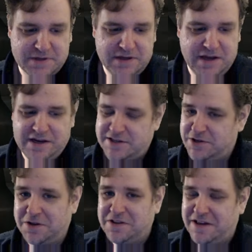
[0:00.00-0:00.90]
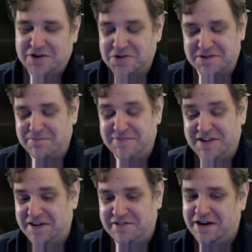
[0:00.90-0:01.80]
and it's not that they could in
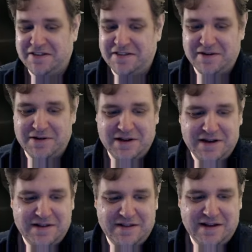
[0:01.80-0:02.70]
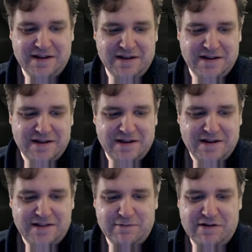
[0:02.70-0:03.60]
vanilla either. They they
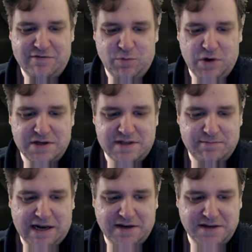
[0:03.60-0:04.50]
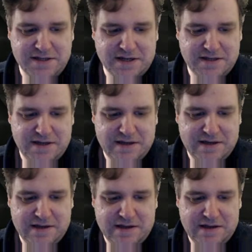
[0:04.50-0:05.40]
they were even worse than Paladins at it.
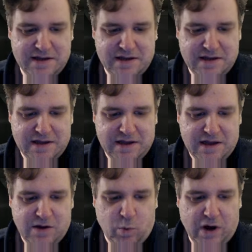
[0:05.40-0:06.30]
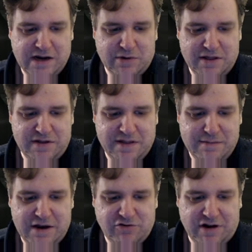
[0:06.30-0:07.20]
Why do I think they
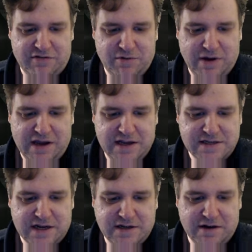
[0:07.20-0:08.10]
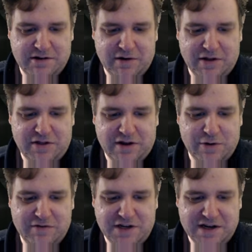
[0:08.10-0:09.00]
made draft the way it is? I don't know. I think
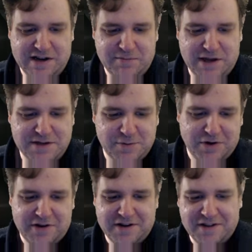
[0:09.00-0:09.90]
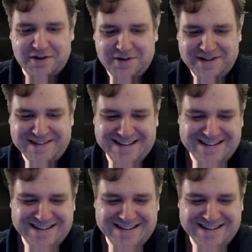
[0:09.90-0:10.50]
whoever did it plays a warrior, though,